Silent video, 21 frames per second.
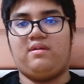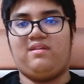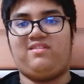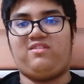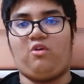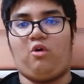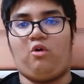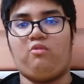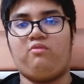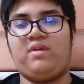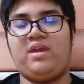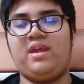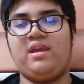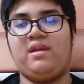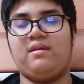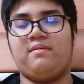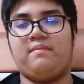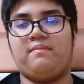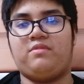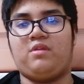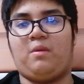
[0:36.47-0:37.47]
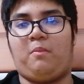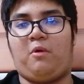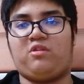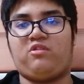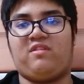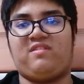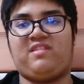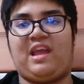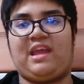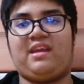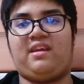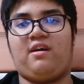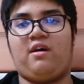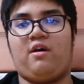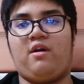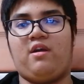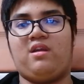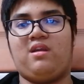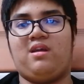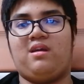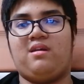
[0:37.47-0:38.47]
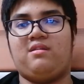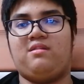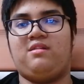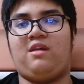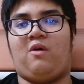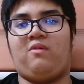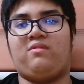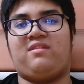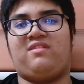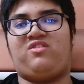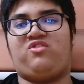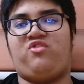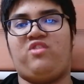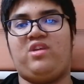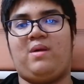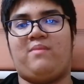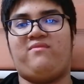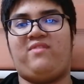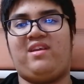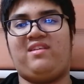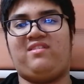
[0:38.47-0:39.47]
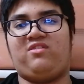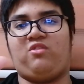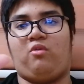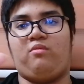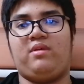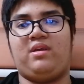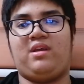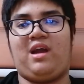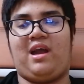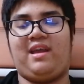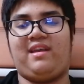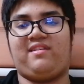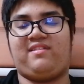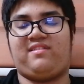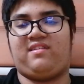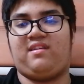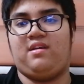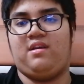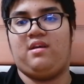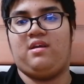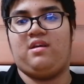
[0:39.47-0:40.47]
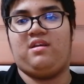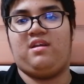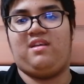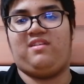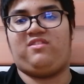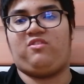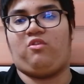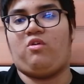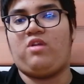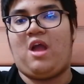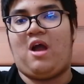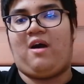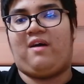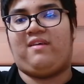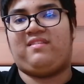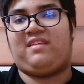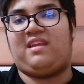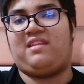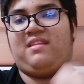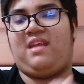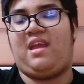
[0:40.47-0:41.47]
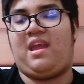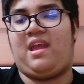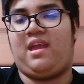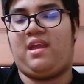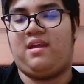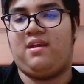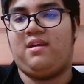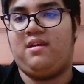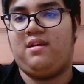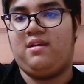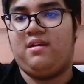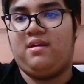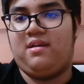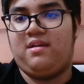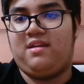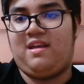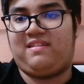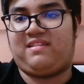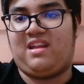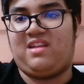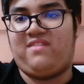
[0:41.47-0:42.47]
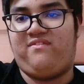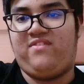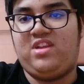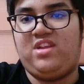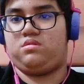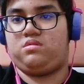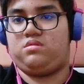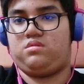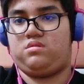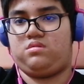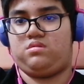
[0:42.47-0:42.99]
Sorry, the motorcycle down the street. I'm very sorry, guys. It's yeah outside there. Let's get a video.